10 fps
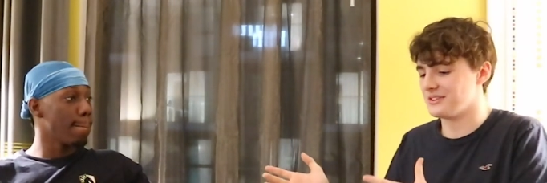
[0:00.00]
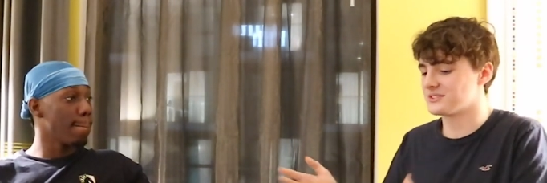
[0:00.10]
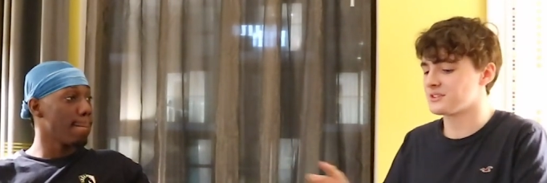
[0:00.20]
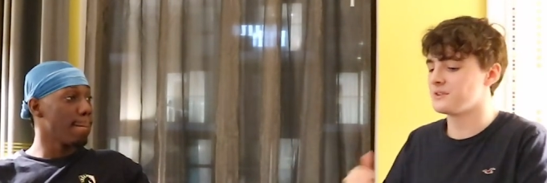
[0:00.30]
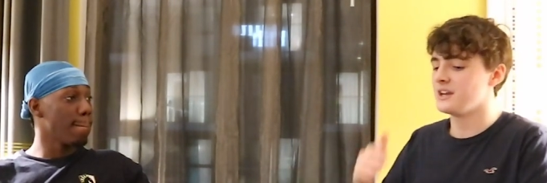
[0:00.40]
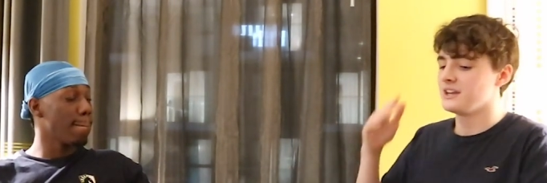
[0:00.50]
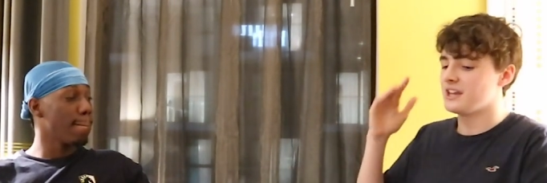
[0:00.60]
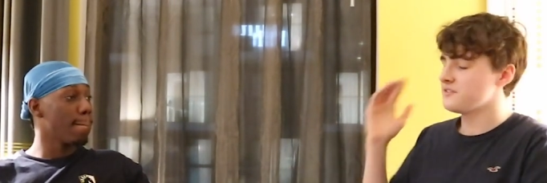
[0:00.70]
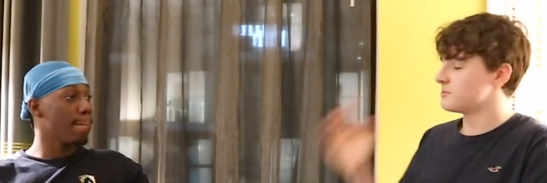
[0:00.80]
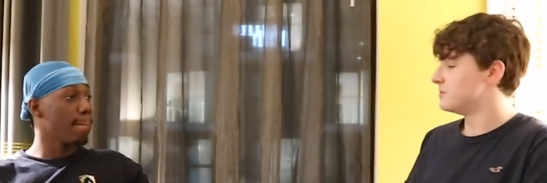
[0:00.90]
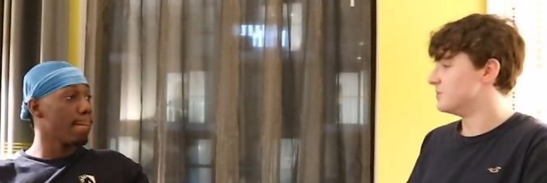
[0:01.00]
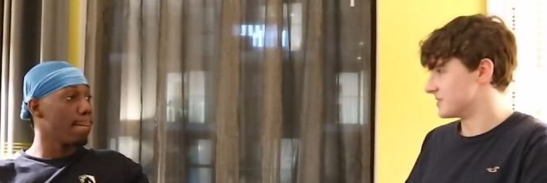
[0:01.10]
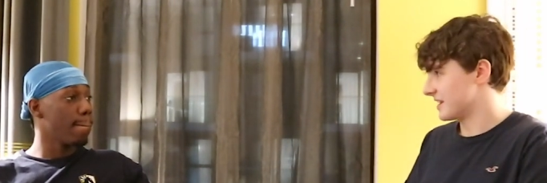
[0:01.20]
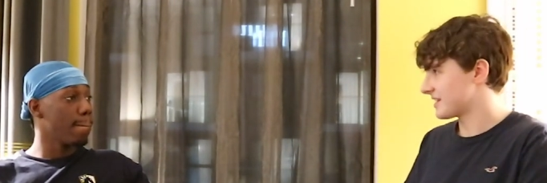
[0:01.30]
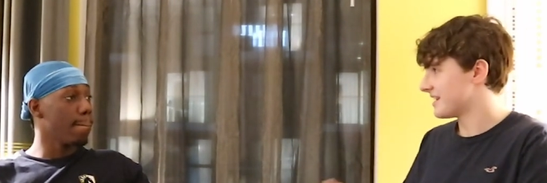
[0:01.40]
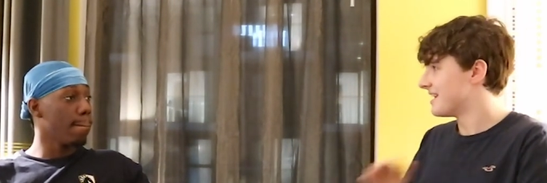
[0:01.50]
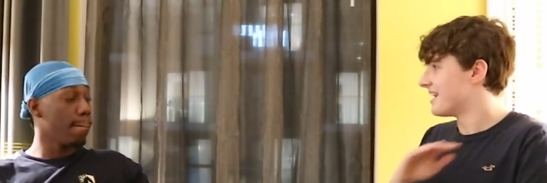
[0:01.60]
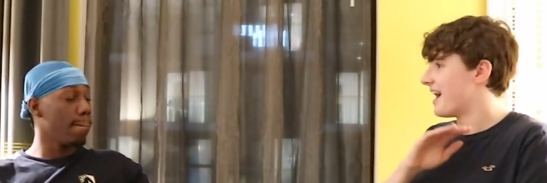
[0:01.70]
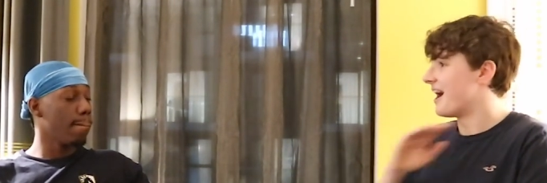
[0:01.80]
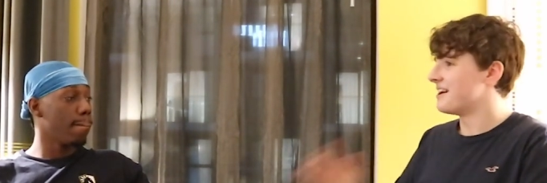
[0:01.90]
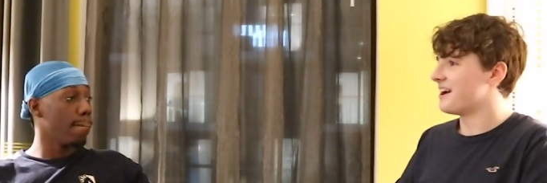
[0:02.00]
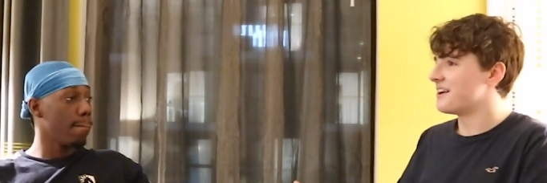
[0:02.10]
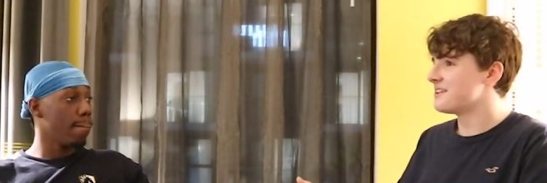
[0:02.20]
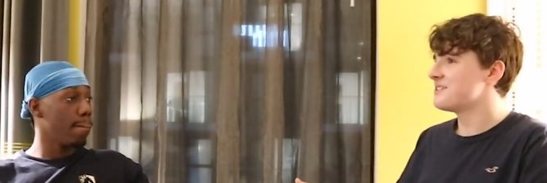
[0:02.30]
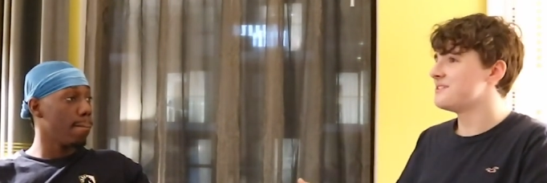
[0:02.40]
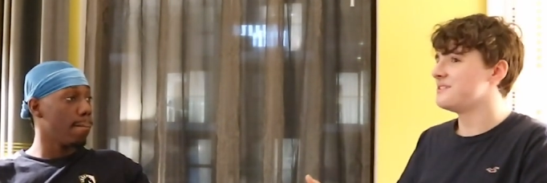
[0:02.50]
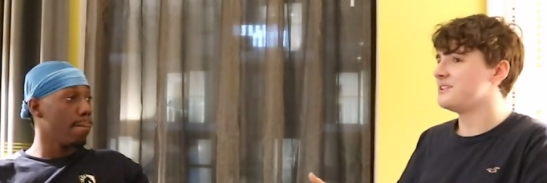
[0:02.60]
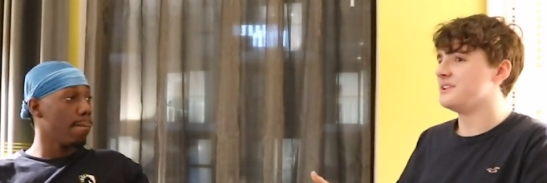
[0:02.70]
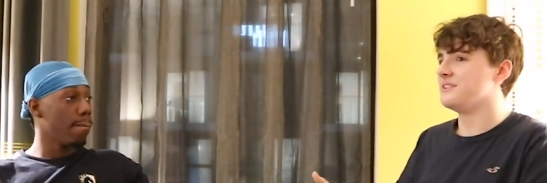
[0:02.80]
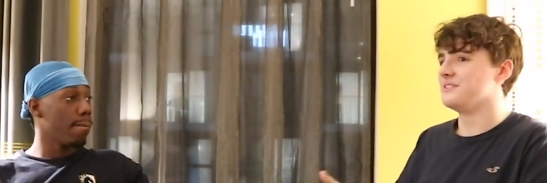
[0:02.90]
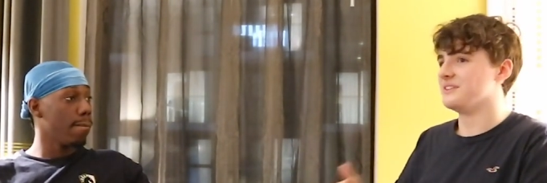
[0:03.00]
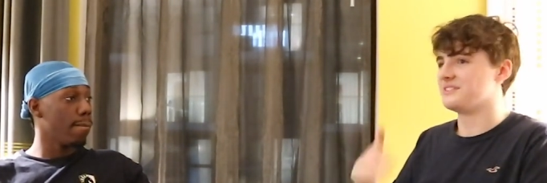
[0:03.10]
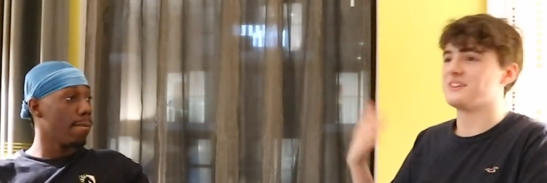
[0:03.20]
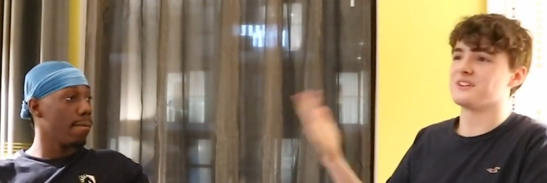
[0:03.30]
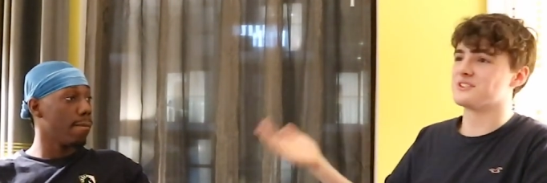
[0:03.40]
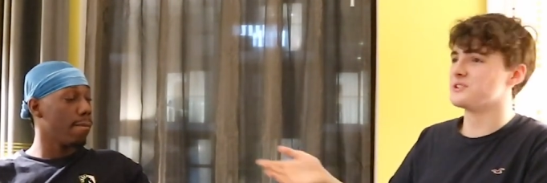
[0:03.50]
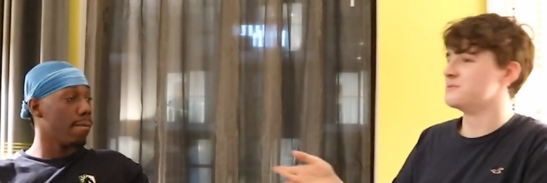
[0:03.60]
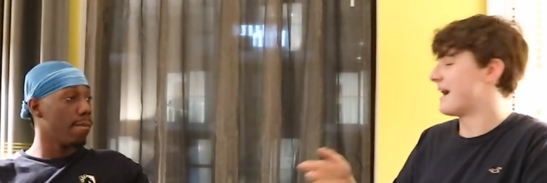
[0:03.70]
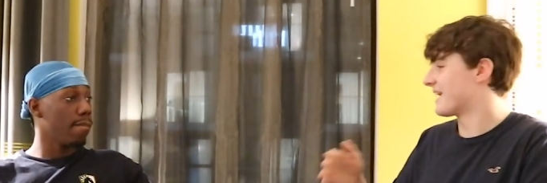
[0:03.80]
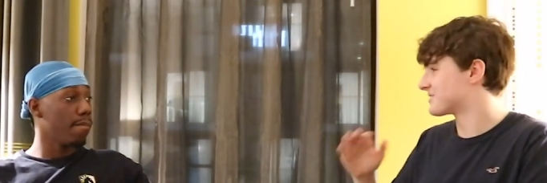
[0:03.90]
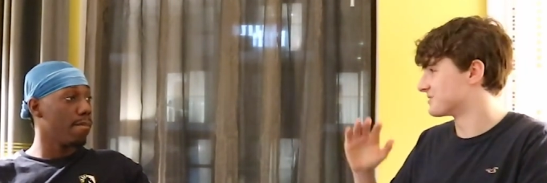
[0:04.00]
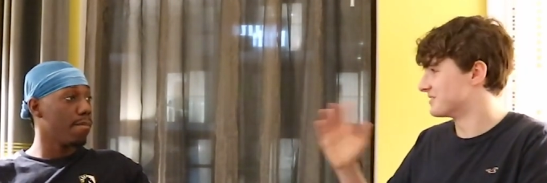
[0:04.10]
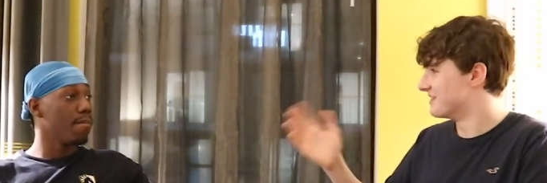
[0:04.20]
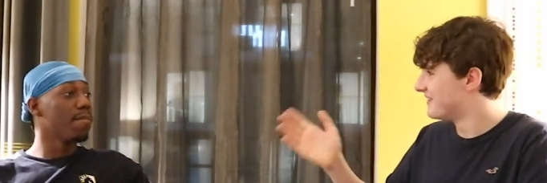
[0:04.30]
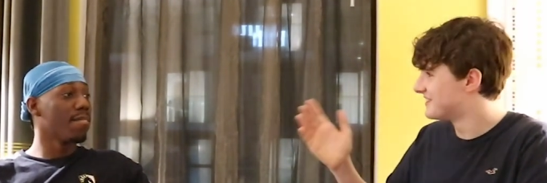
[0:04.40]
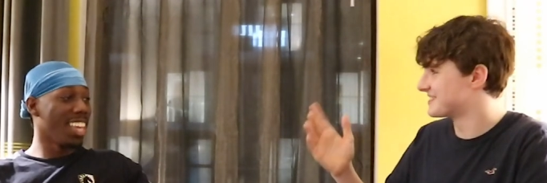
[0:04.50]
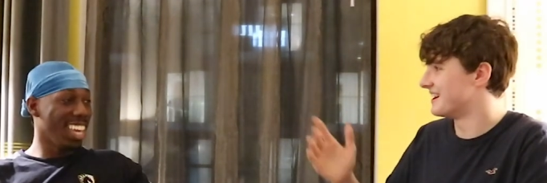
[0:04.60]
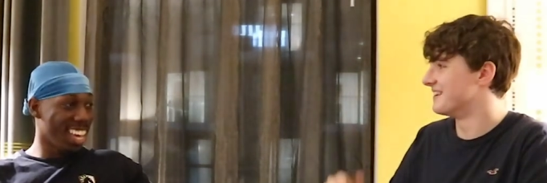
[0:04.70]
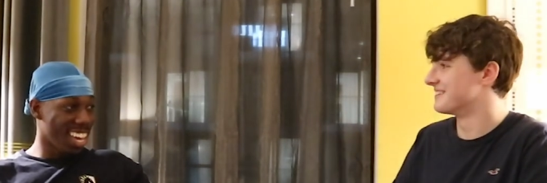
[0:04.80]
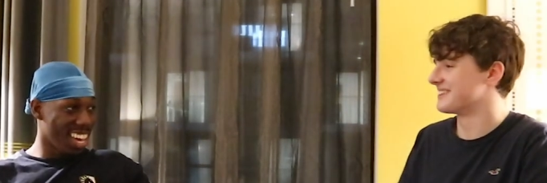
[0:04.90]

Speaker 1: So you have your music. Mm-hmm. I, I know you, you, you did the Tupac sort of style